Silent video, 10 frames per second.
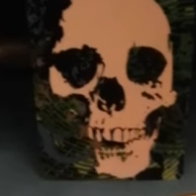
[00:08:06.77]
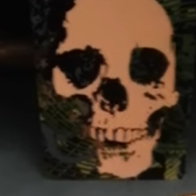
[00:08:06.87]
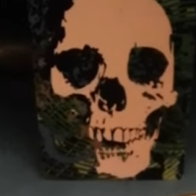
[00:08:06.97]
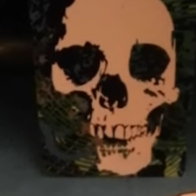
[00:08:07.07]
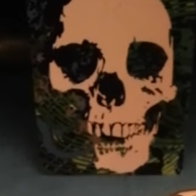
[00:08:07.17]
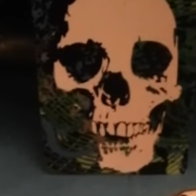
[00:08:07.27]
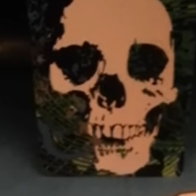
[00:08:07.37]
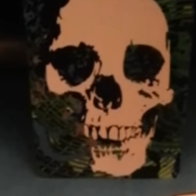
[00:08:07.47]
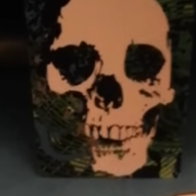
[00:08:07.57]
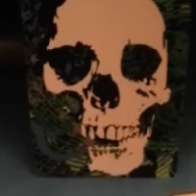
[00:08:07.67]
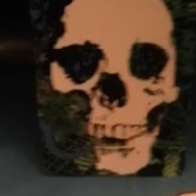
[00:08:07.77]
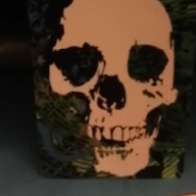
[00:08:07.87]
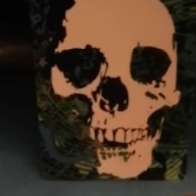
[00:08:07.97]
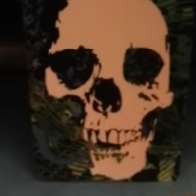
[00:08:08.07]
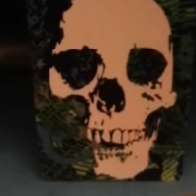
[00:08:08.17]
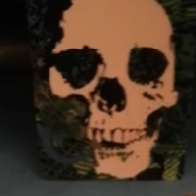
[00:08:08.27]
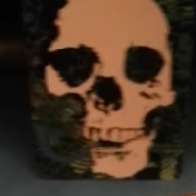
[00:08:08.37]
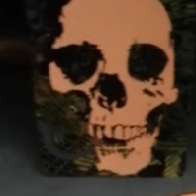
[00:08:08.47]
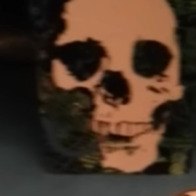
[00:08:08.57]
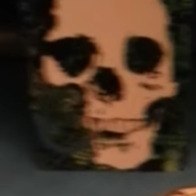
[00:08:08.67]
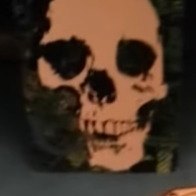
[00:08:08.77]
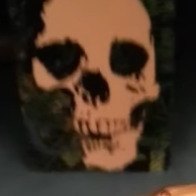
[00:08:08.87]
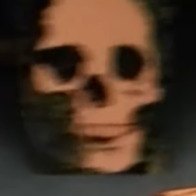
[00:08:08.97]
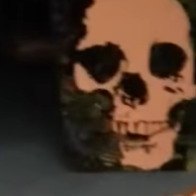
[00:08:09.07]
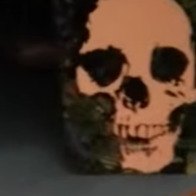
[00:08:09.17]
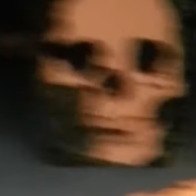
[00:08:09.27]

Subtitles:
but very, very nice looking.